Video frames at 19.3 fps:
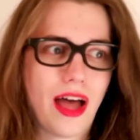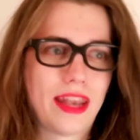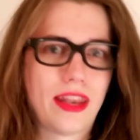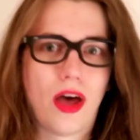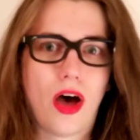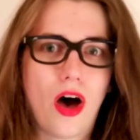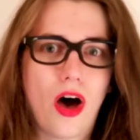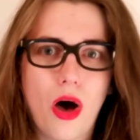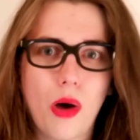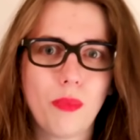
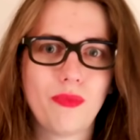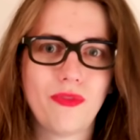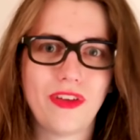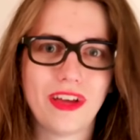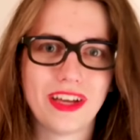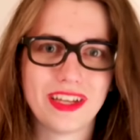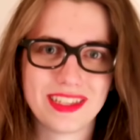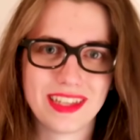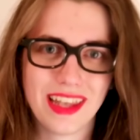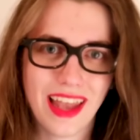an
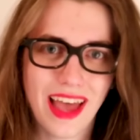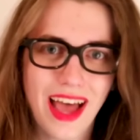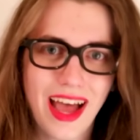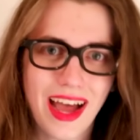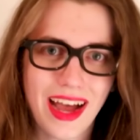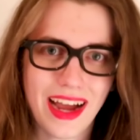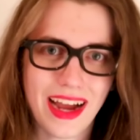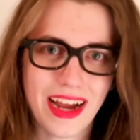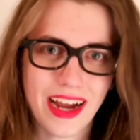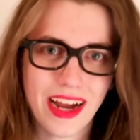obvious
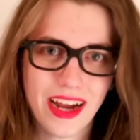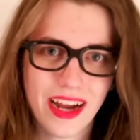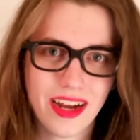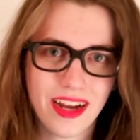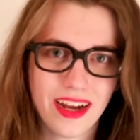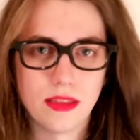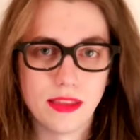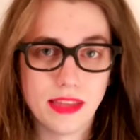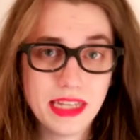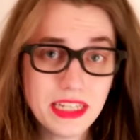lie,
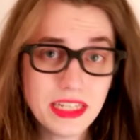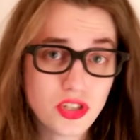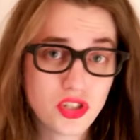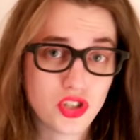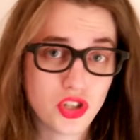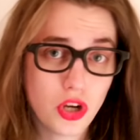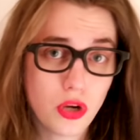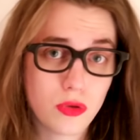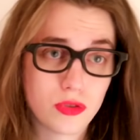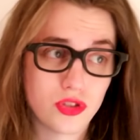
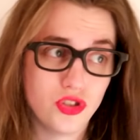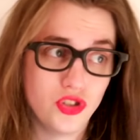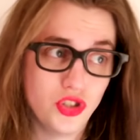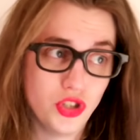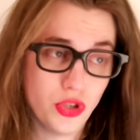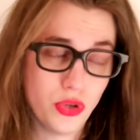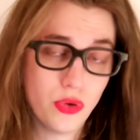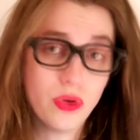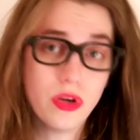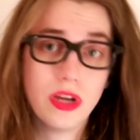these shows
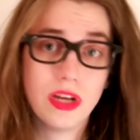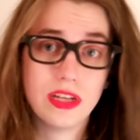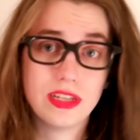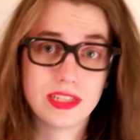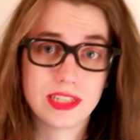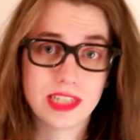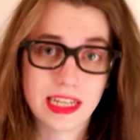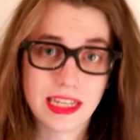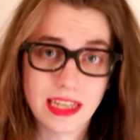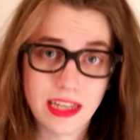do
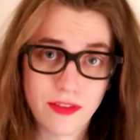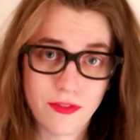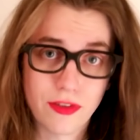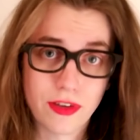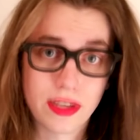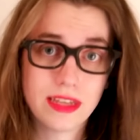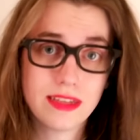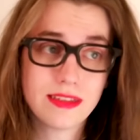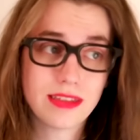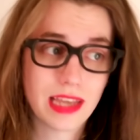
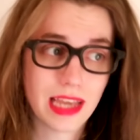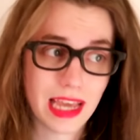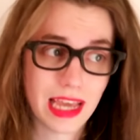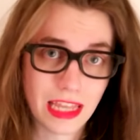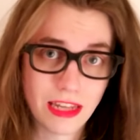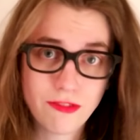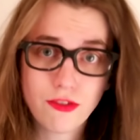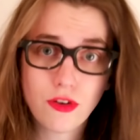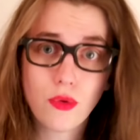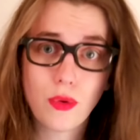significant,
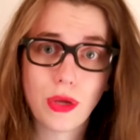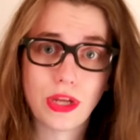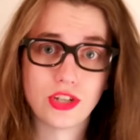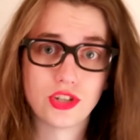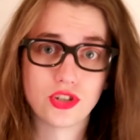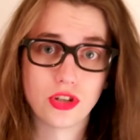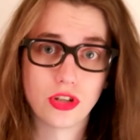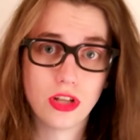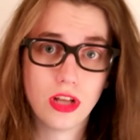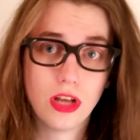
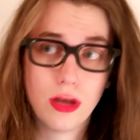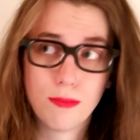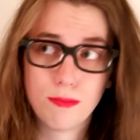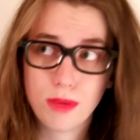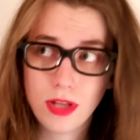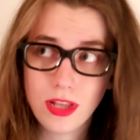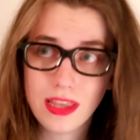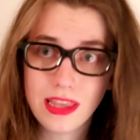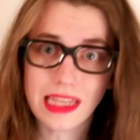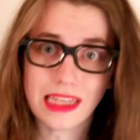influential,
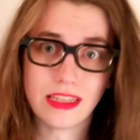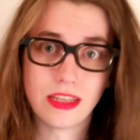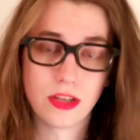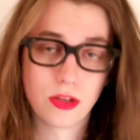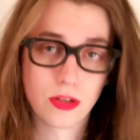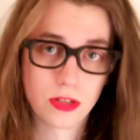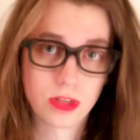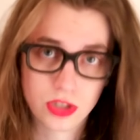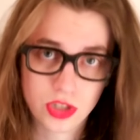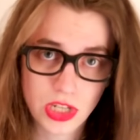
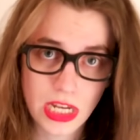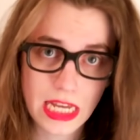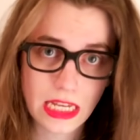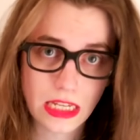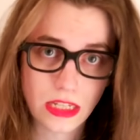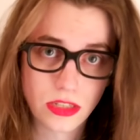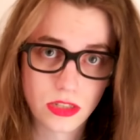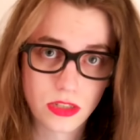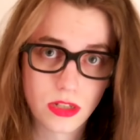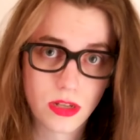political
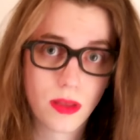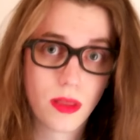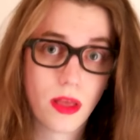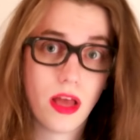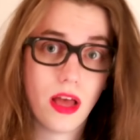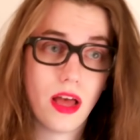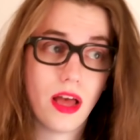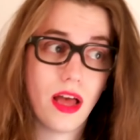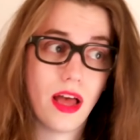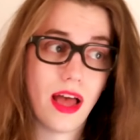change
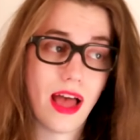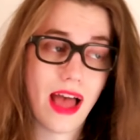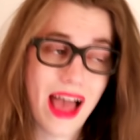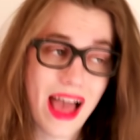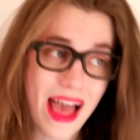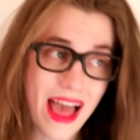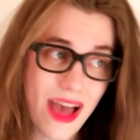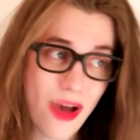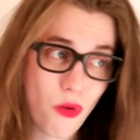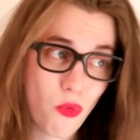
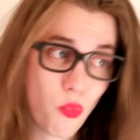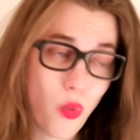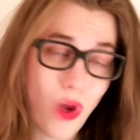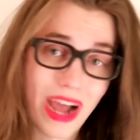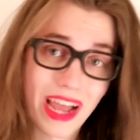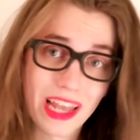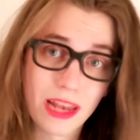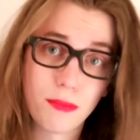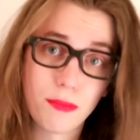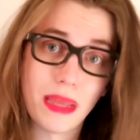
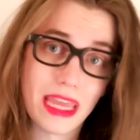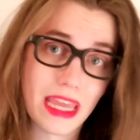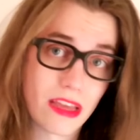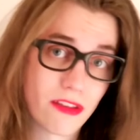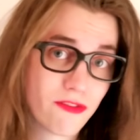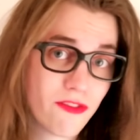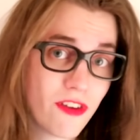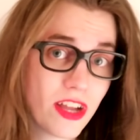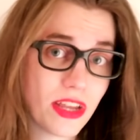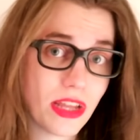while
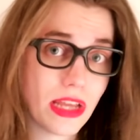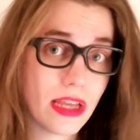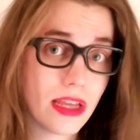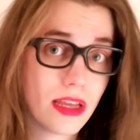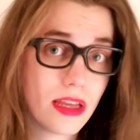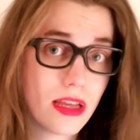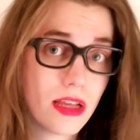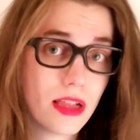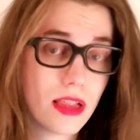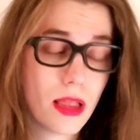being funny.